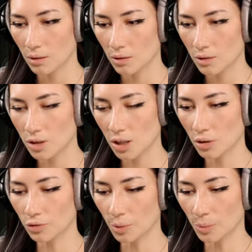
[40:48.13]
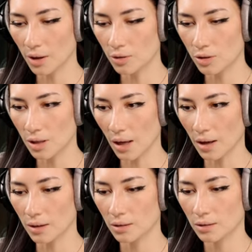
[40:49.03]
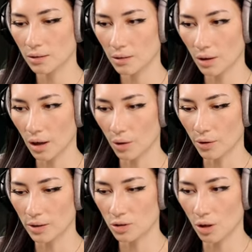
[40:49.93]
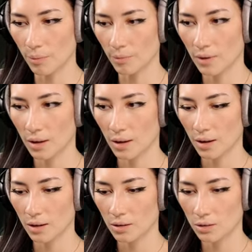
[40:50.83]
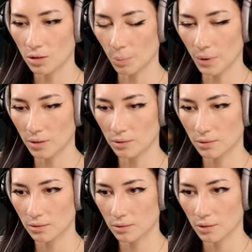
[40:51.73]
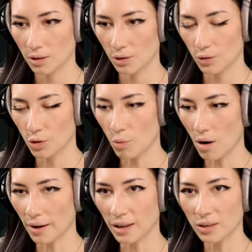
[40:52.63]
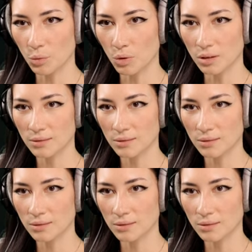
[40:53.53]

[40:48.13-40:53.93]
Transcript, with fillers: Sealed from the other side. Okay, alright, stop. Stop it. No more hugging the wall.